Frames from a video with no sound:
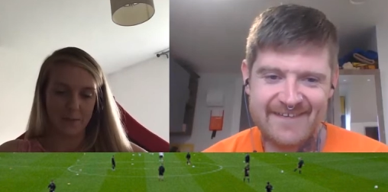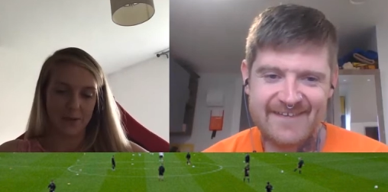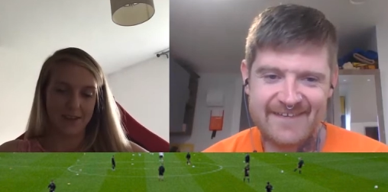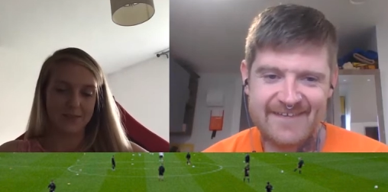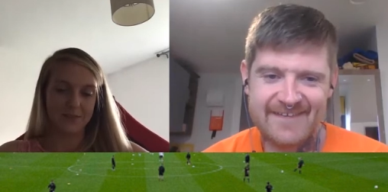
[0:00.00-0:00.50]

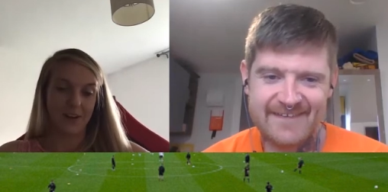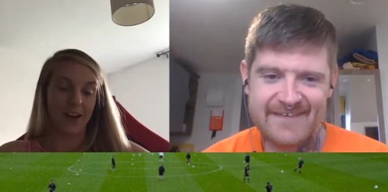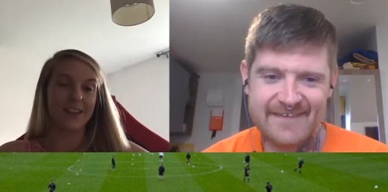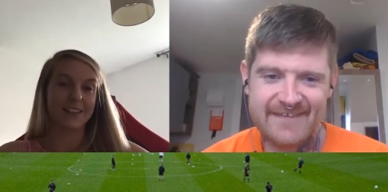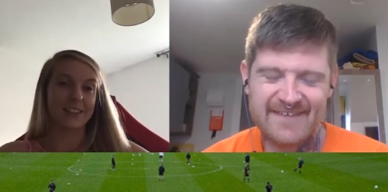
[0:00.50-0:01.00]
Speaker 1: but for
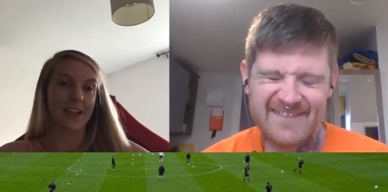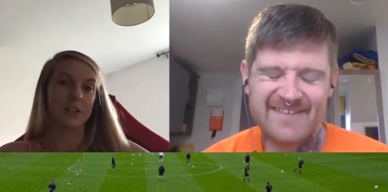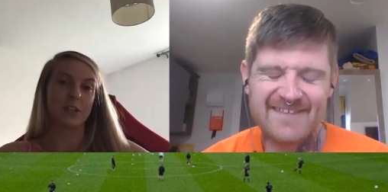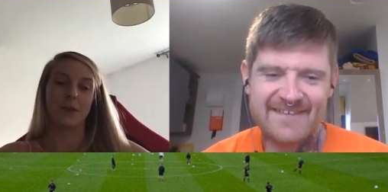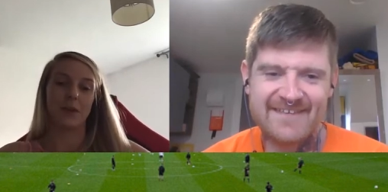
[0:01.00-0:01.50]
us, it's
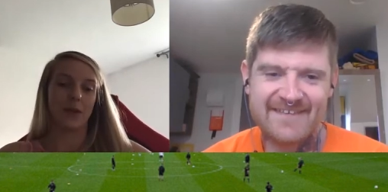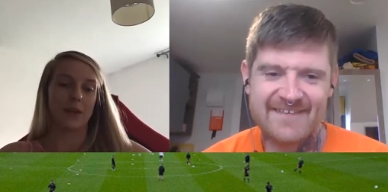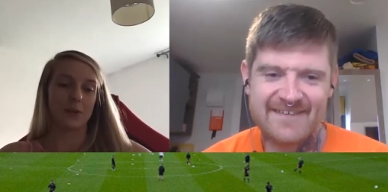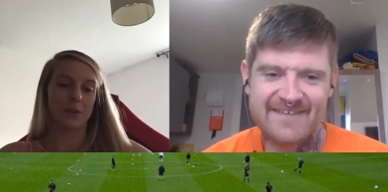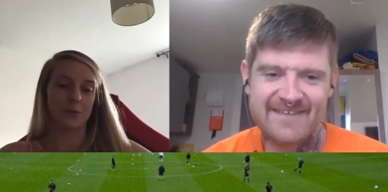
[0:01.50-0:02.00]
actually been
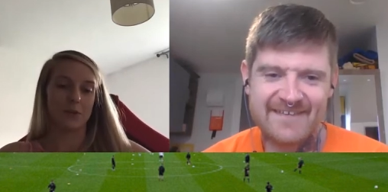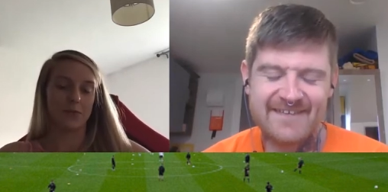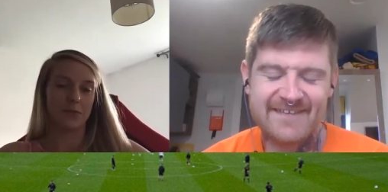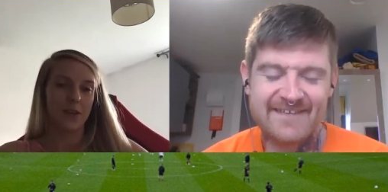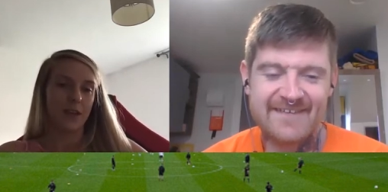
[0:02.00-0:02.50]
quite good.
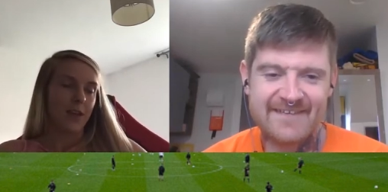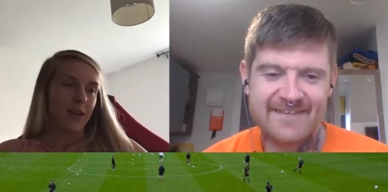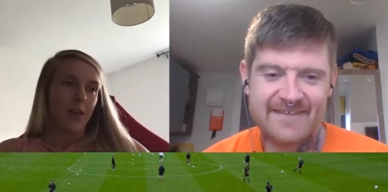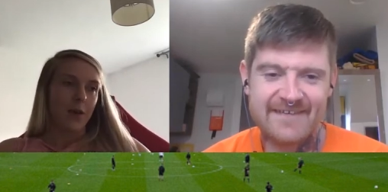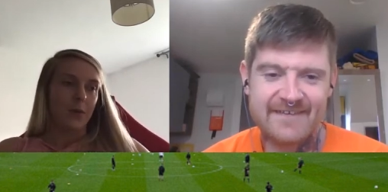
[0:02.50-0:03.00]
We've
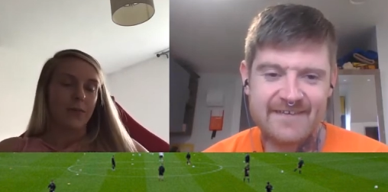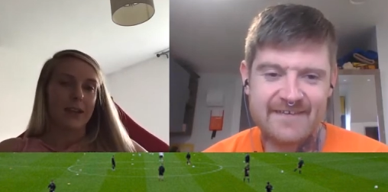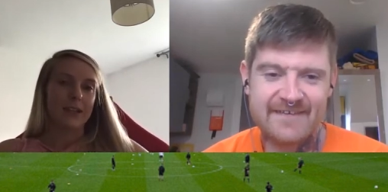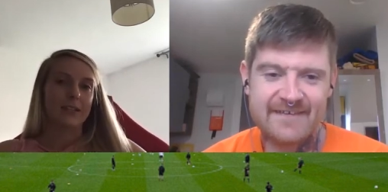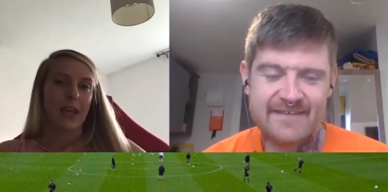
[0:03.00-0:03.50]
we've
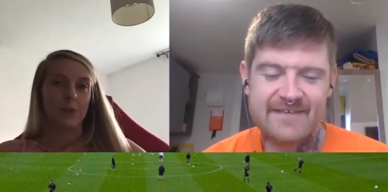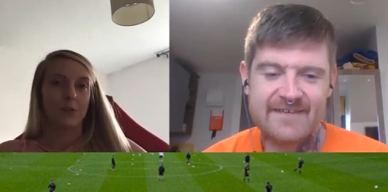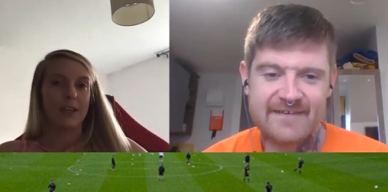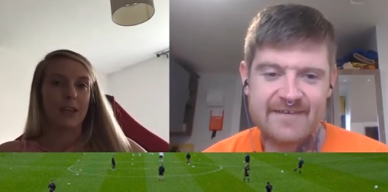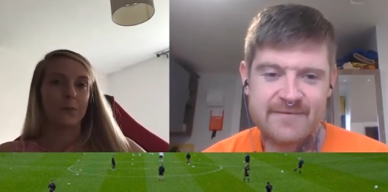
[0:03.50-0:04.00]
had a set
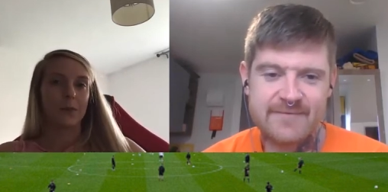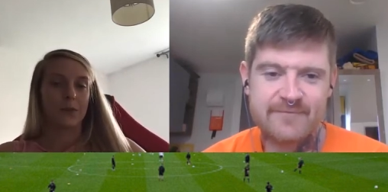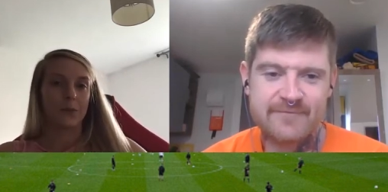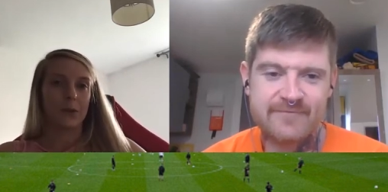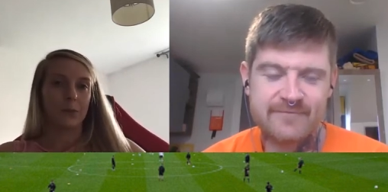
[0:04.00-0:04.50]
routine with
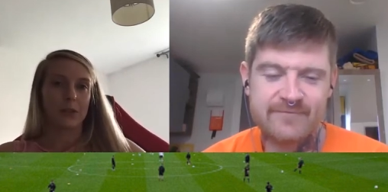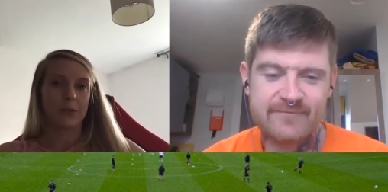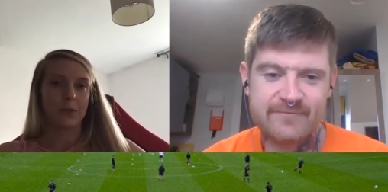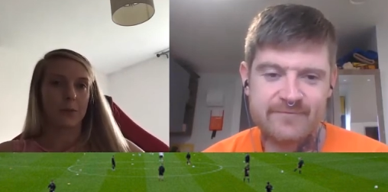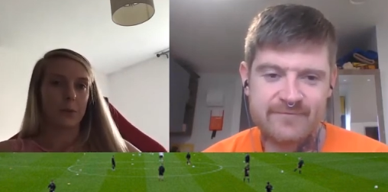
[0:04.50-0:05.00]
the wee one,
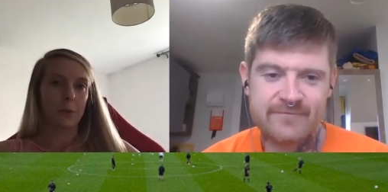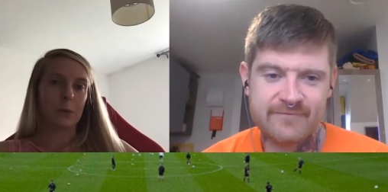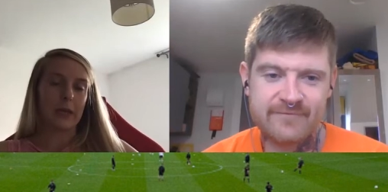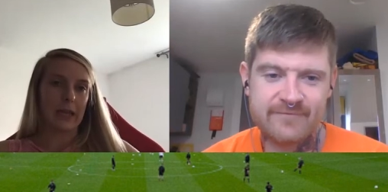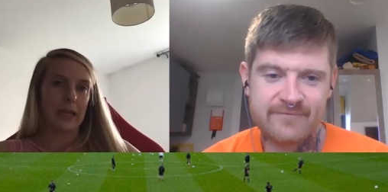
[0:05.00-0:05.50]
so we know
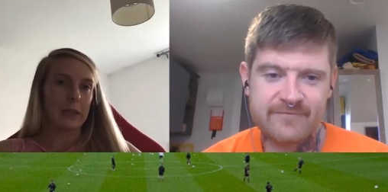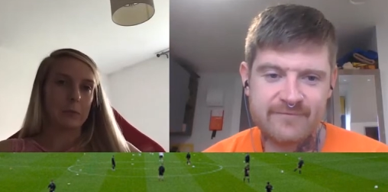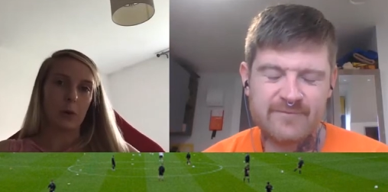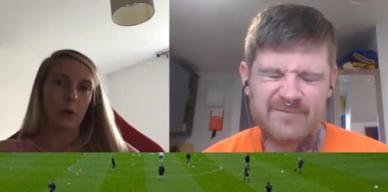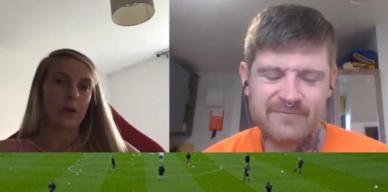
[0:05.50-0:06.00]
that like the
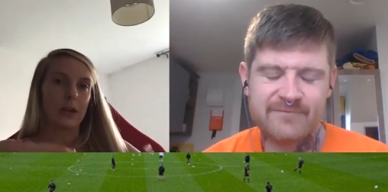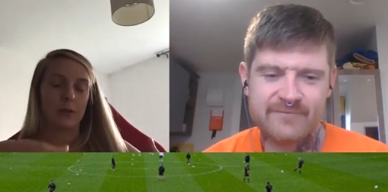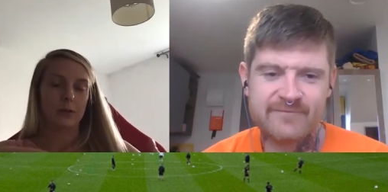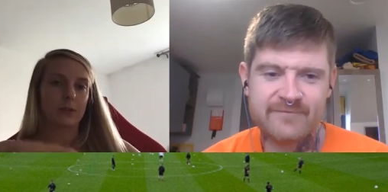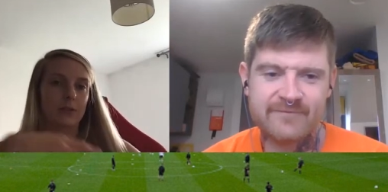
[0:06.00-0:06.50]
morning
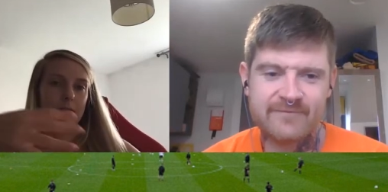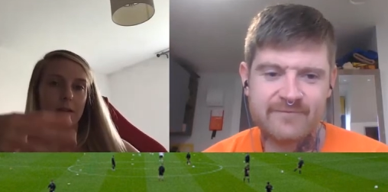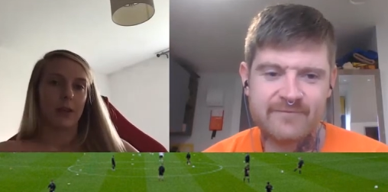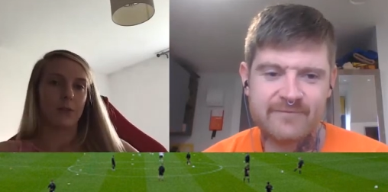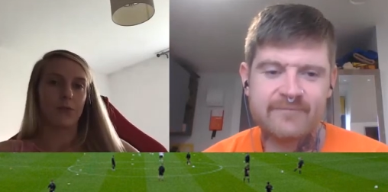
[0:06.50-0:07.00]
is
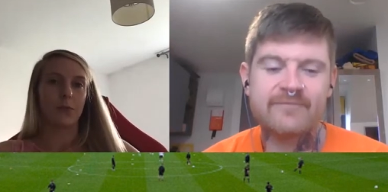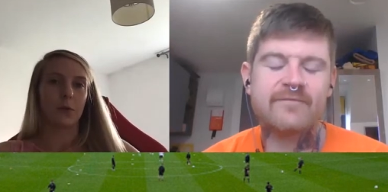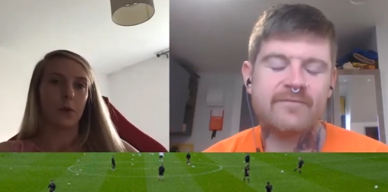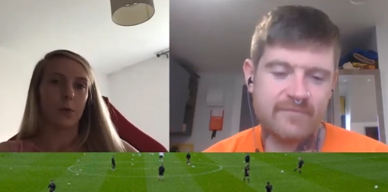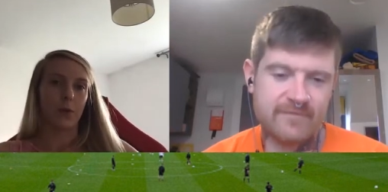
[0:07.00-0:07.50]
like
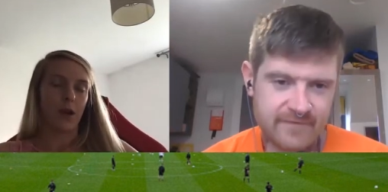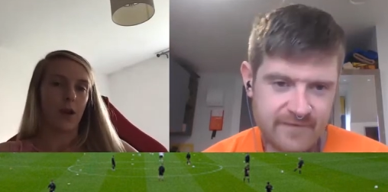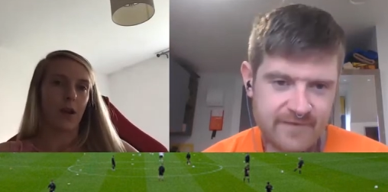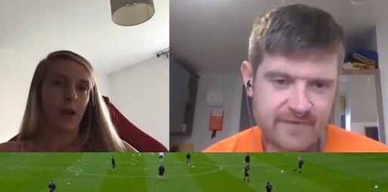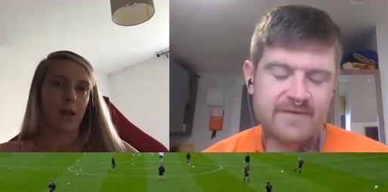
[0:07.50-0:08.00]
full on with
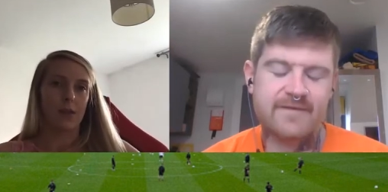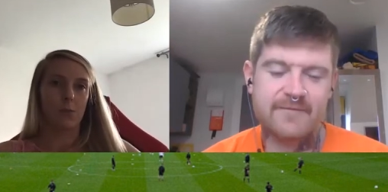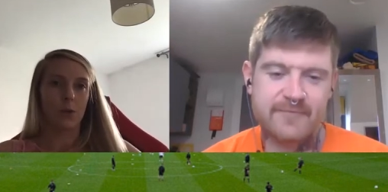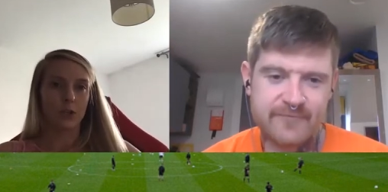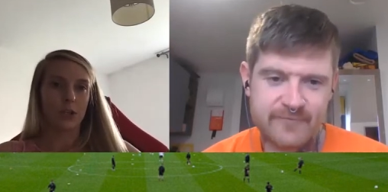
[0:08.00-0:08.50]
her, and then
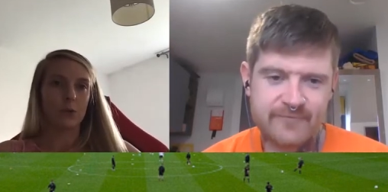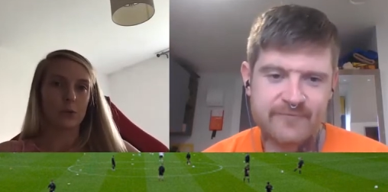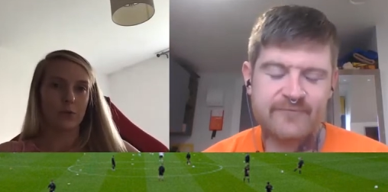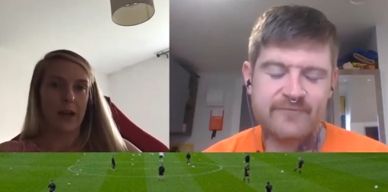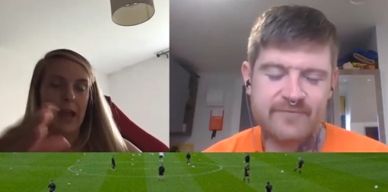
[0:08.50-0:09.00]
once she
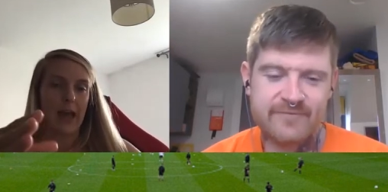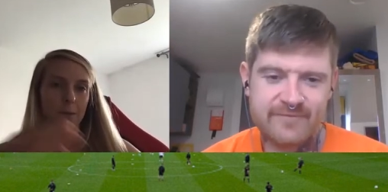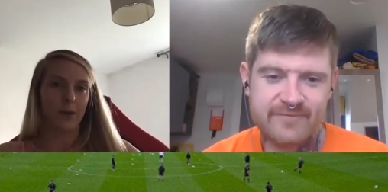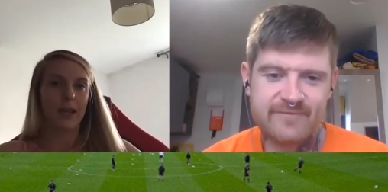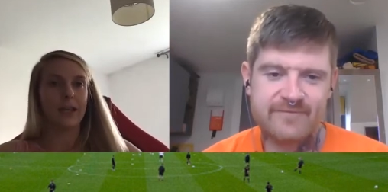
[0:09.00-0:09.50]
goes for a nap,
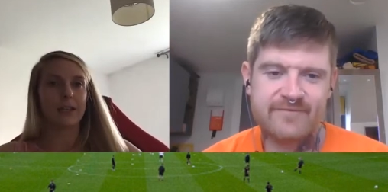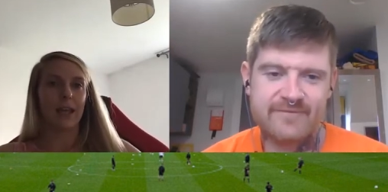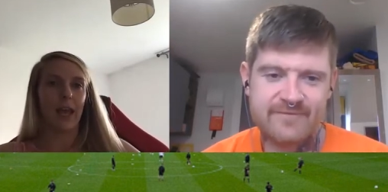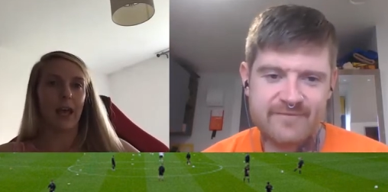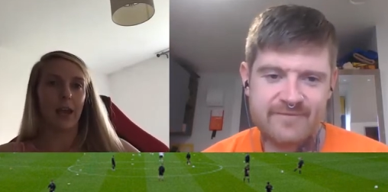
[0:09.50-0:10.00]
we kind of
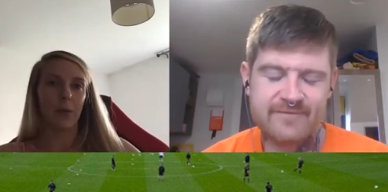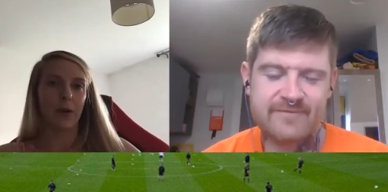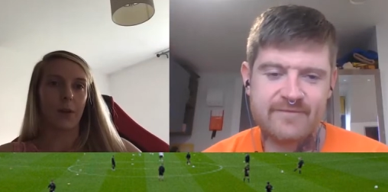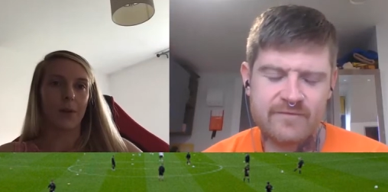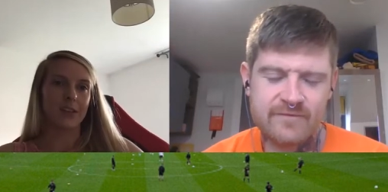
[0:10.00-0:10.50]
get an hour
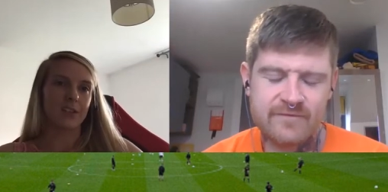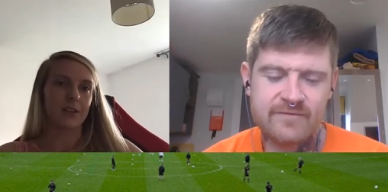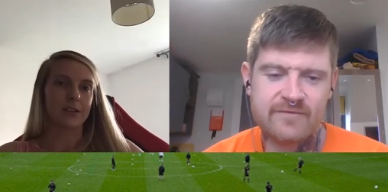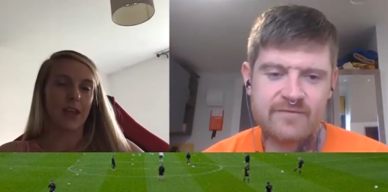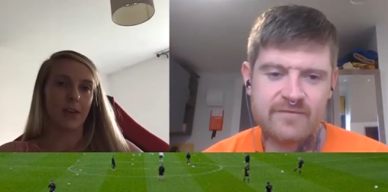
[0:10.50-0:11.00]
and a bit to
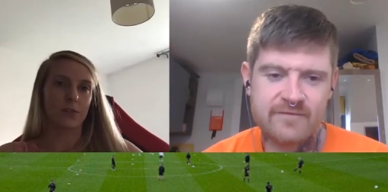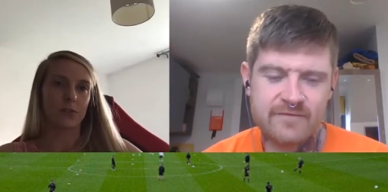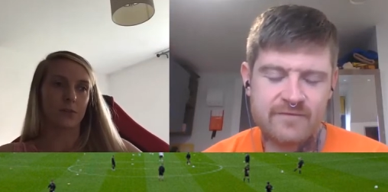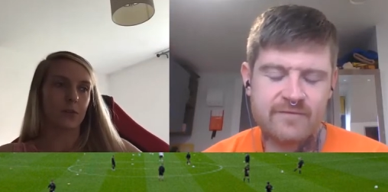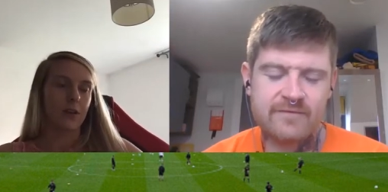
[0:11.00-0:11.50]
ourselves. So